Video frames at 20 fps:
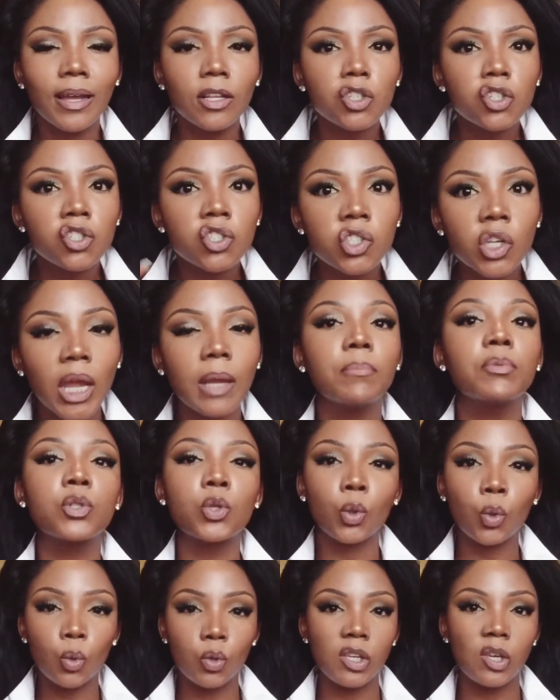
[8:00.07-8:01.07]
that
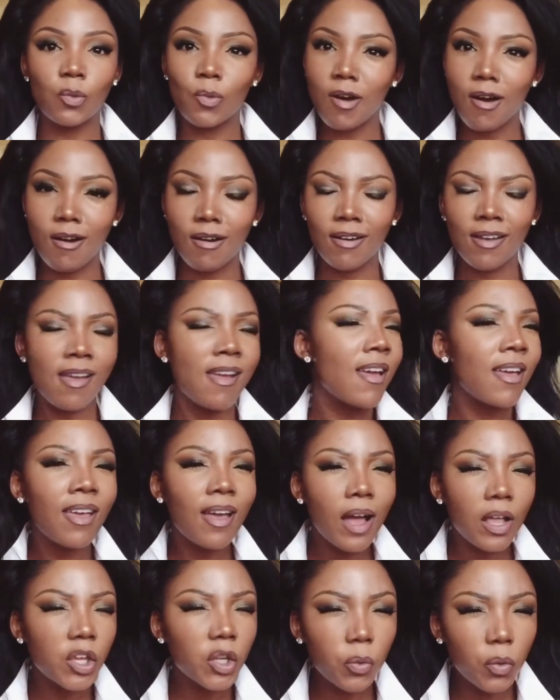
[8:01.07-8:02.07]
shapes who you are.
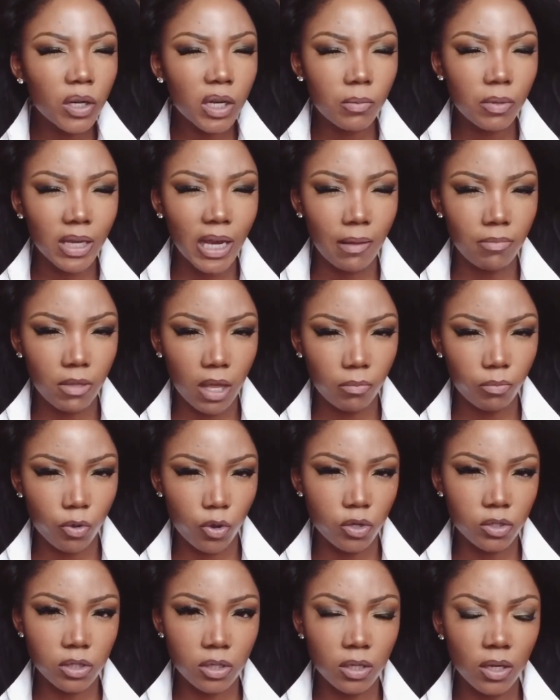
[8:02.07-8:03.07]
And you don't want to become that
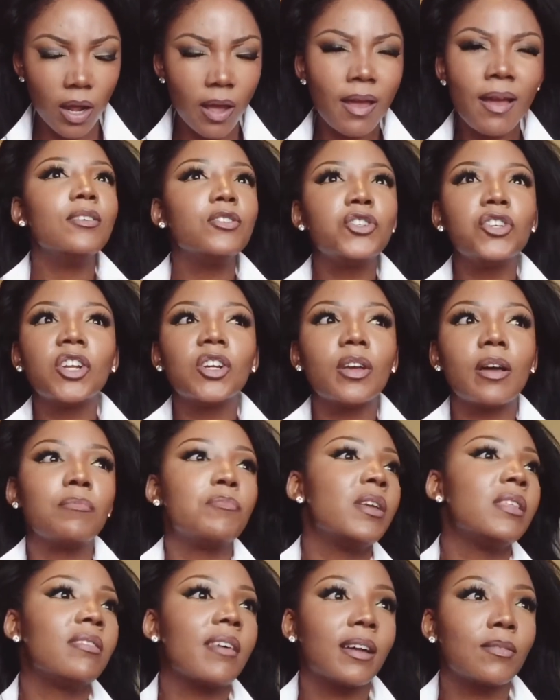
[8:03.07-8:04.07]
person. And you don't, I
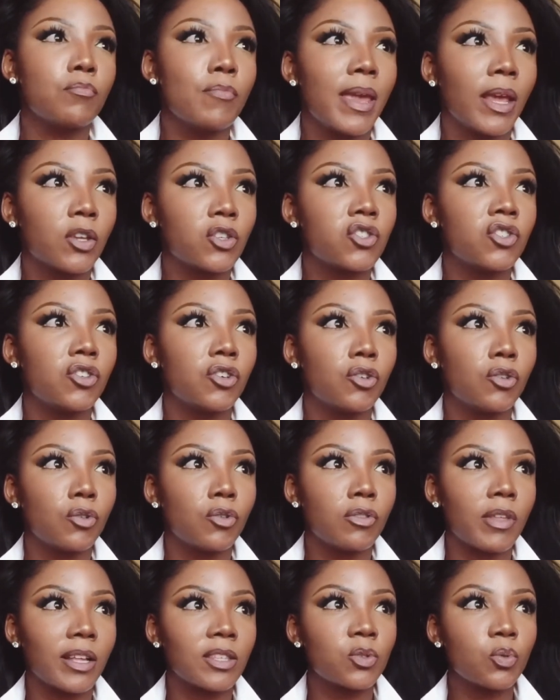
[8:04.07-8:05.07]
mean, that
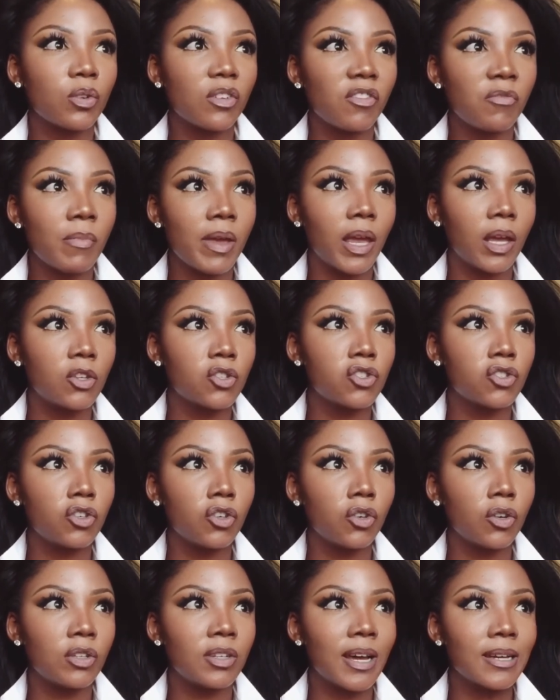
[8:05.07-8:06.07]
sort of makes
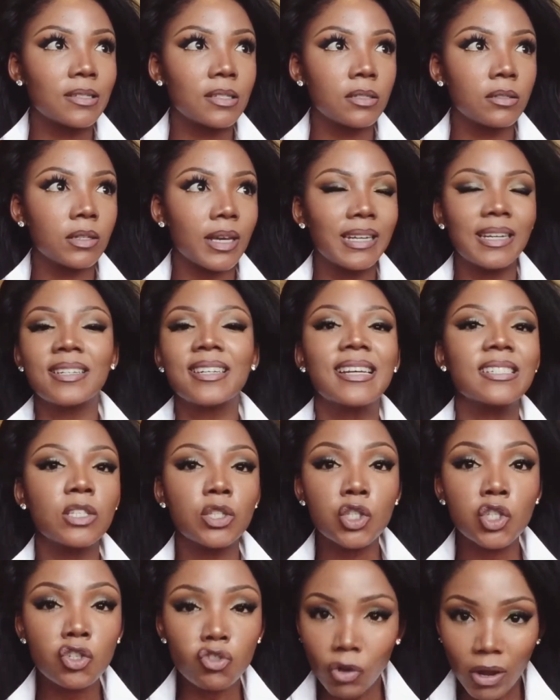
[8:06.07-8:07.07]
you, it
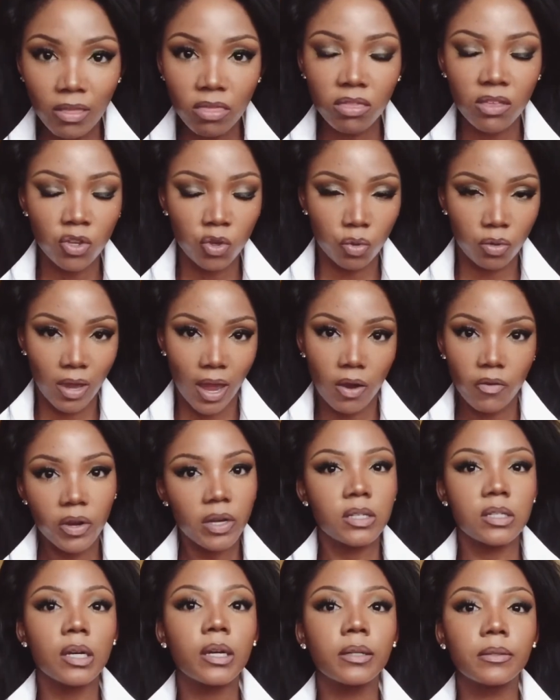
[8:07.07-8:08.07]
doesn't strengthen your
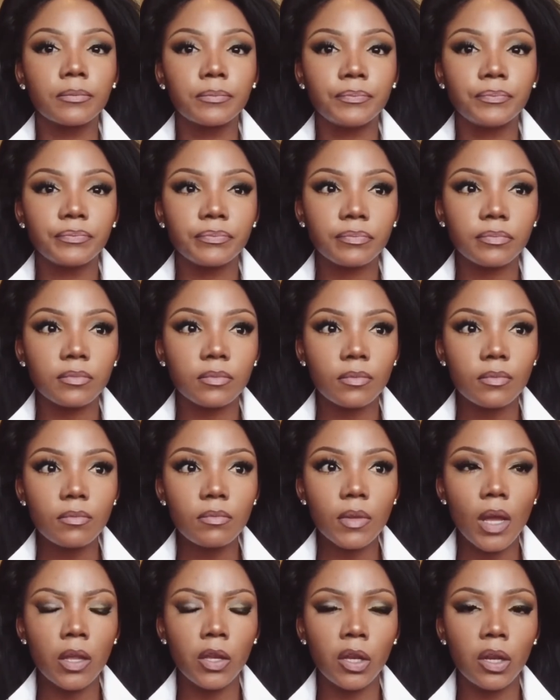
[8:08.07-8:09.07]
character.
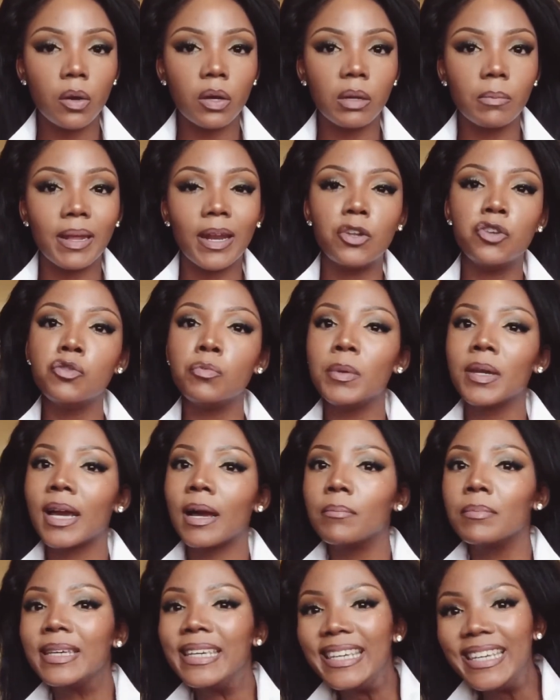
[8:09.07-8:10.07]
You know what I mean? And you
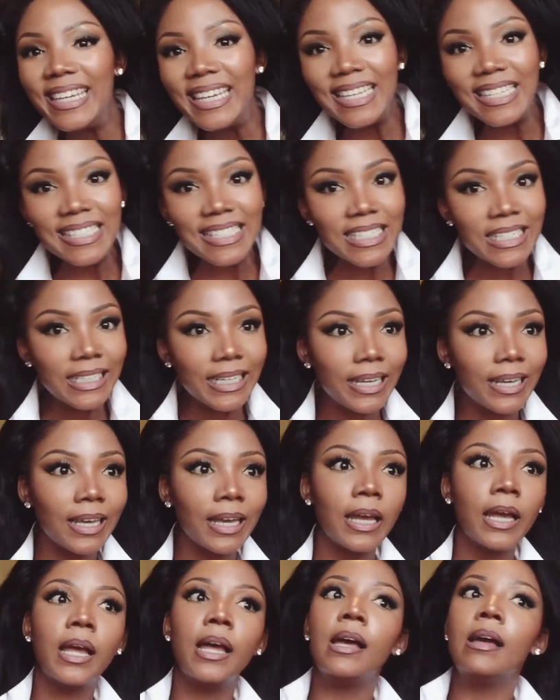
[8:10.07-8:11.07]
become
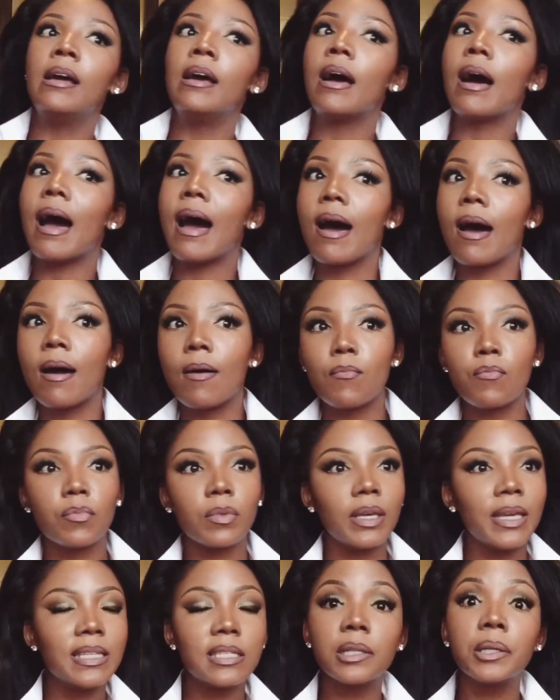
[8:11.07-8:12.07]
easily
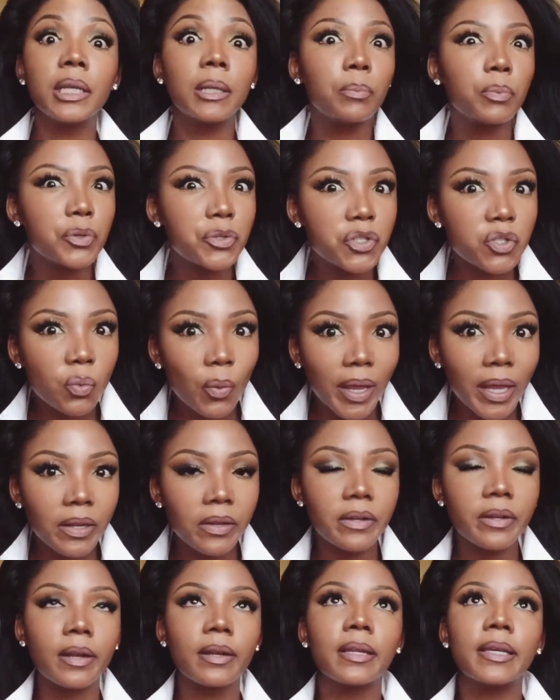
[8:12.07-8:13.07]

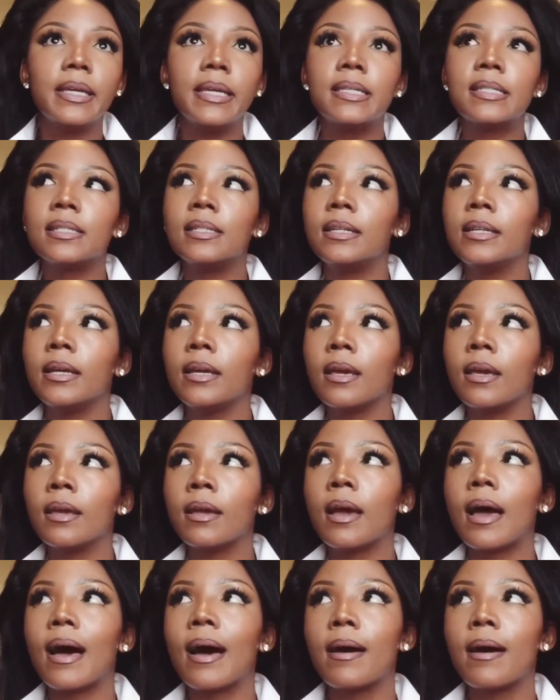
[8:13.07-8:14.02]
persuaded and easily